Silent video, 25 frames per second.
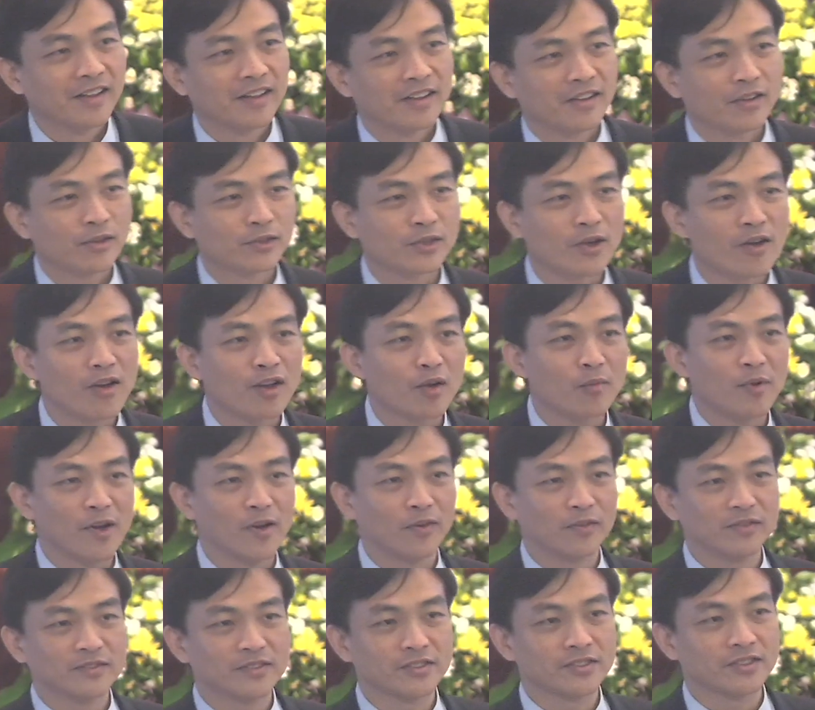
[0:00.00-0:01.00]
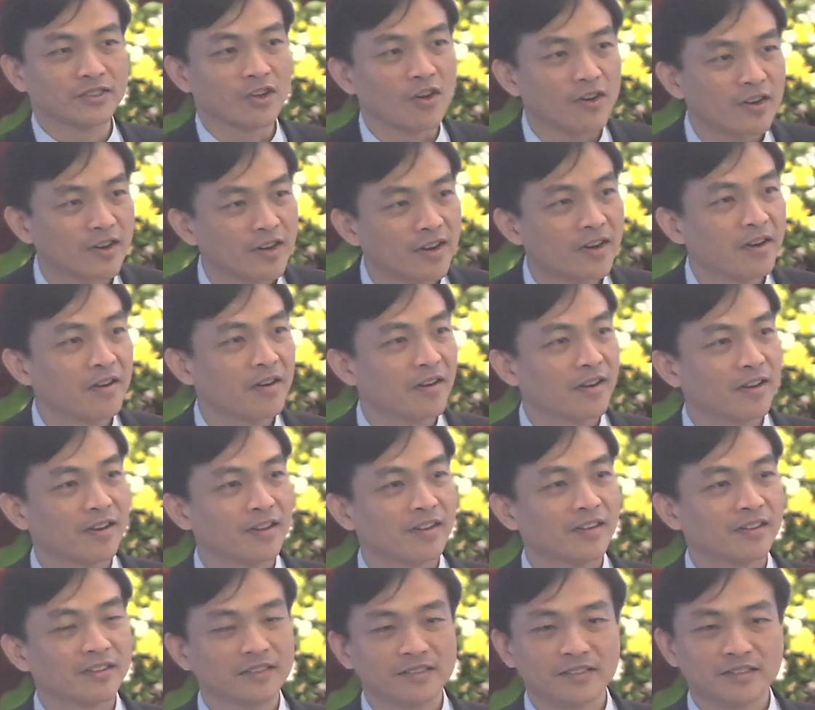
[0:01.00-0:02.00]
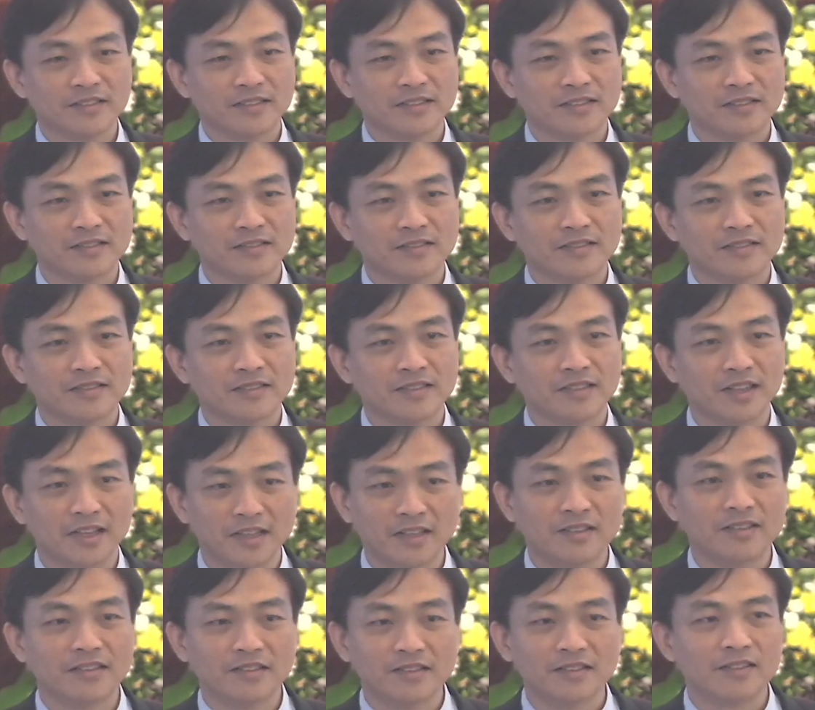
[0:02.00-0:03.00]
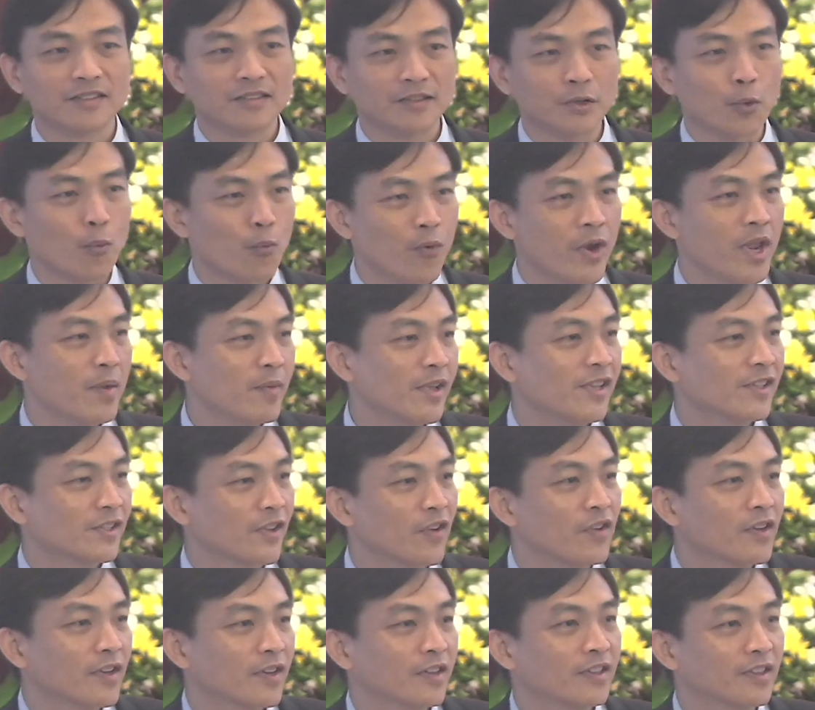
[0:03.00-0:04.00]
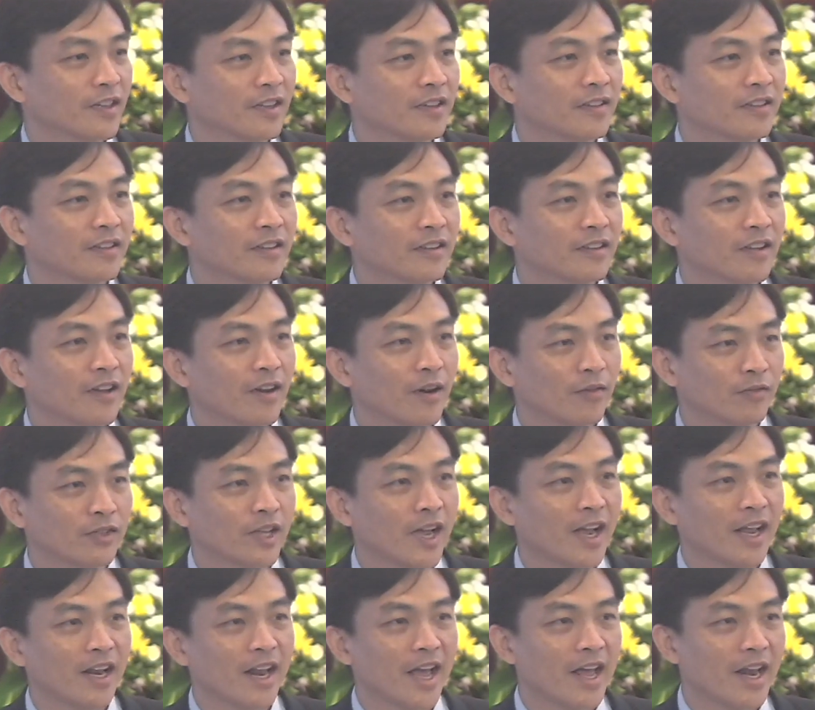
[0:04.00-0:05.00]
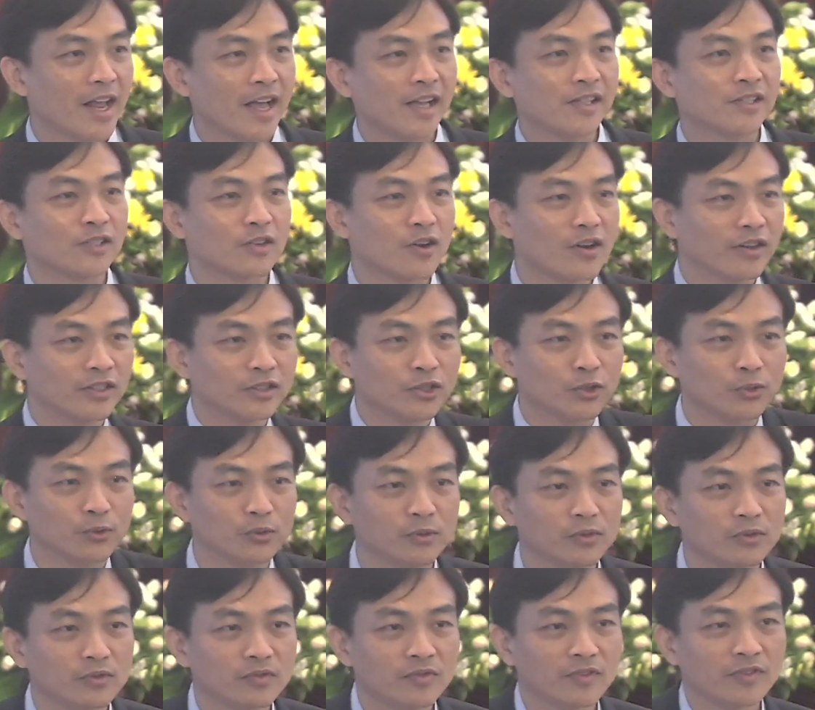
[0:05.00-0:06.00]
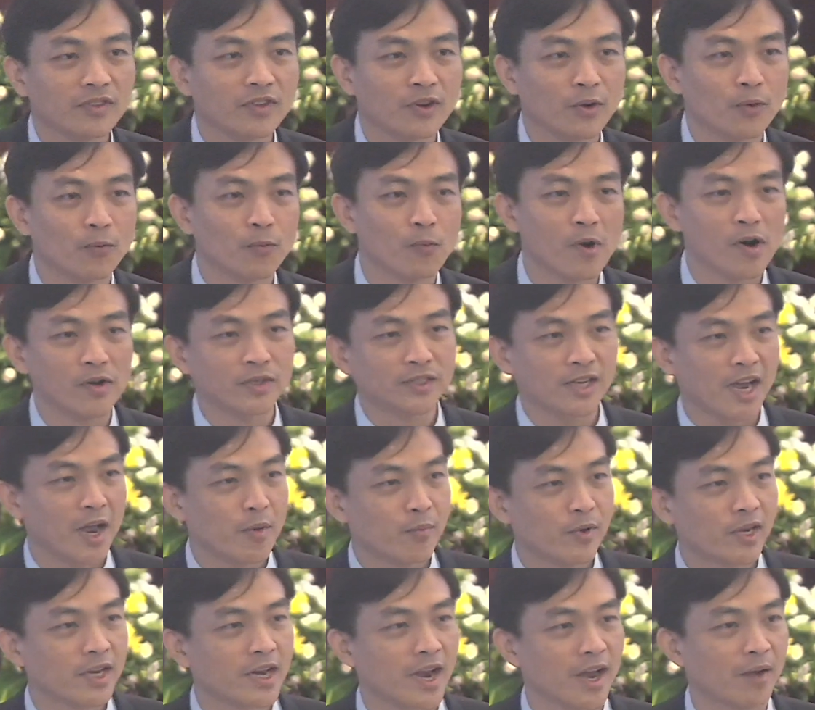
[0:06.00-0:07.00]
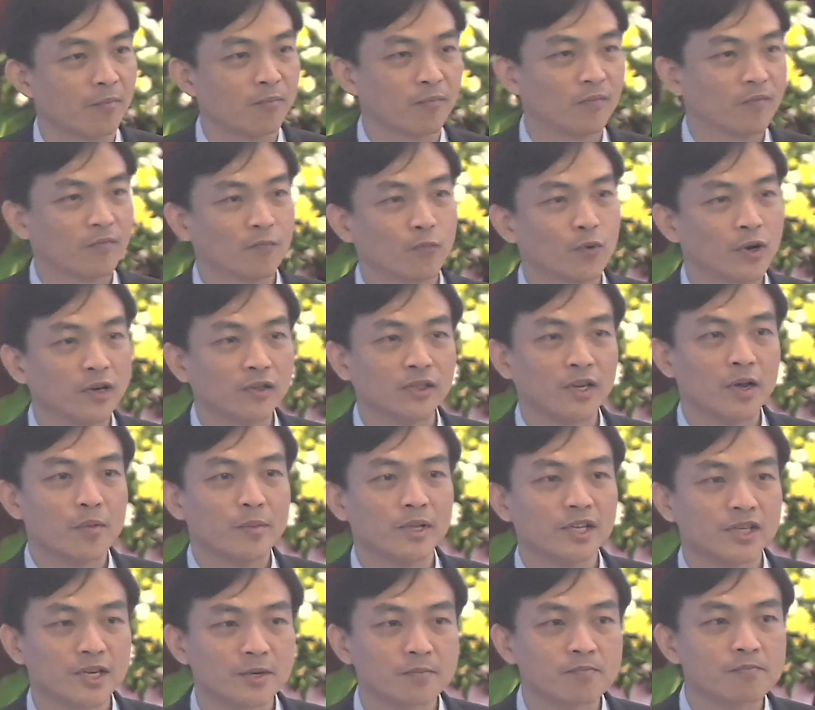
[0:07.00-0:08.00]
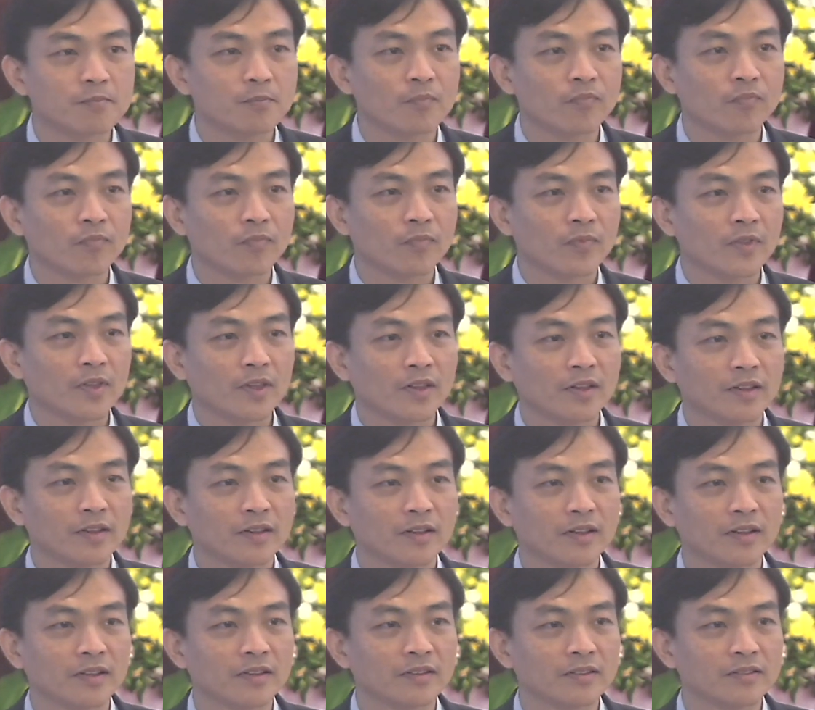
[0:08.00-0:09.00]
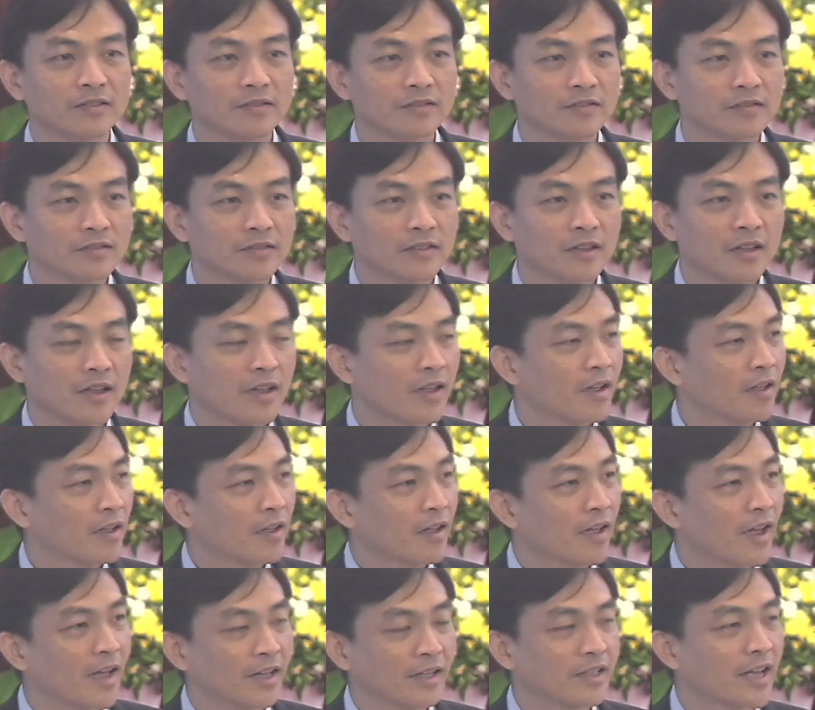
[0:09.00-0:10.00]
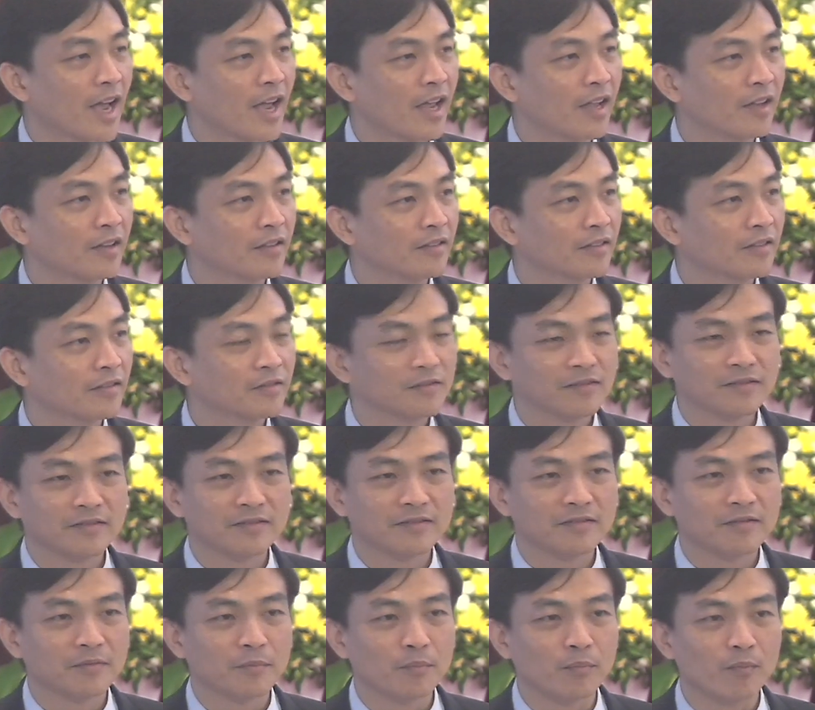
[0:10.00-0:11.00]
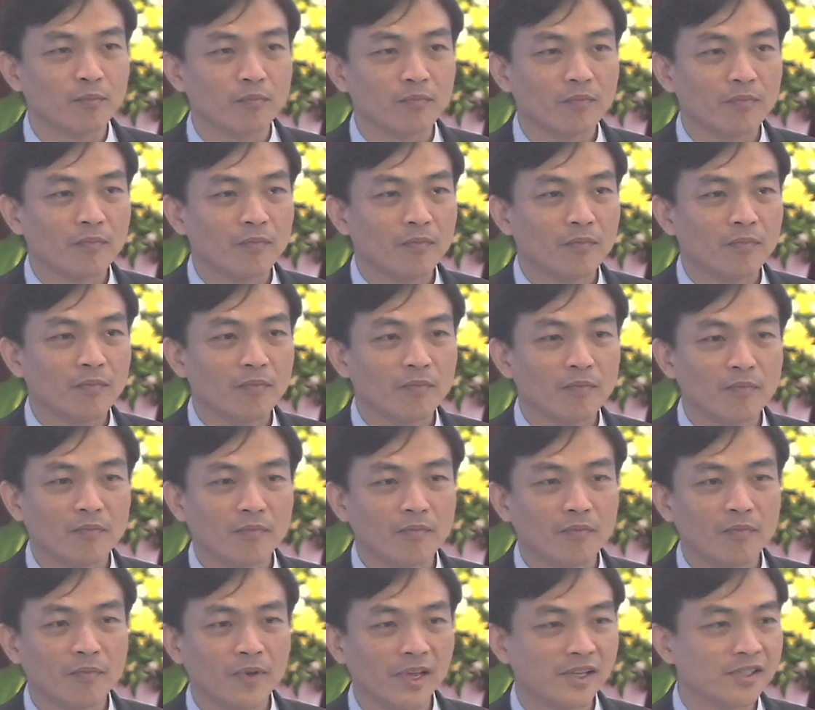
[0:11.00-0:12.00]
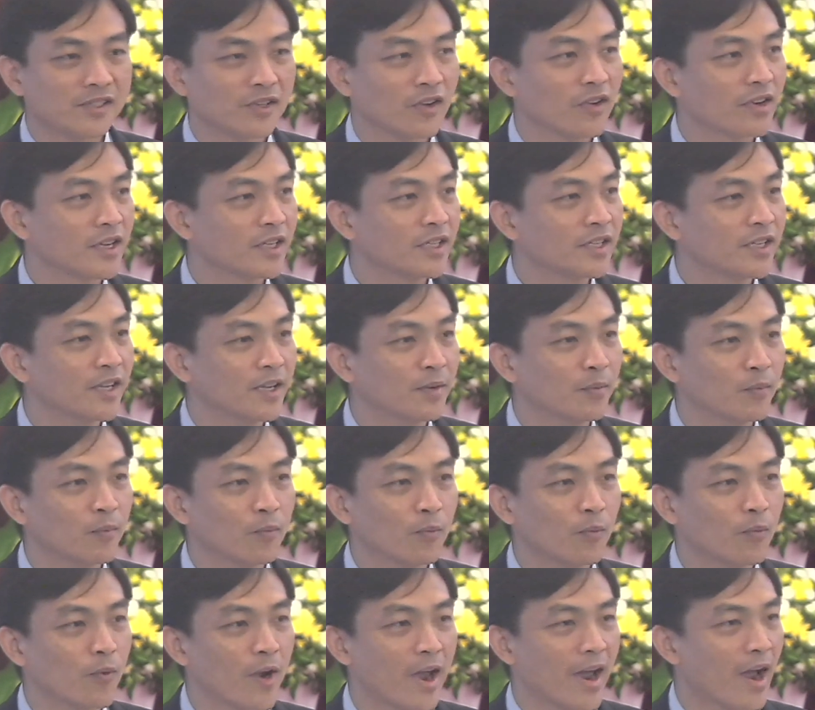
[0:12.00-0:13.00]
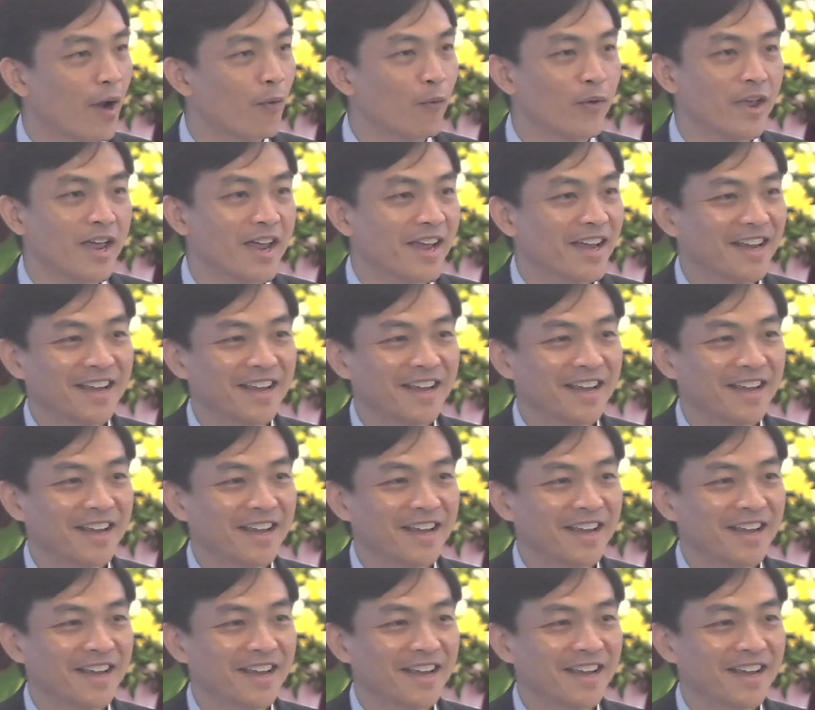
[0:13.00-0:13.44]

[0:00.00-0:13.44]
You talk about soccer, the, the women's soccer of Thailand has gone to you know, World Champion Cup, World Championship. Hmm. And Thai men's soccer team, where are we?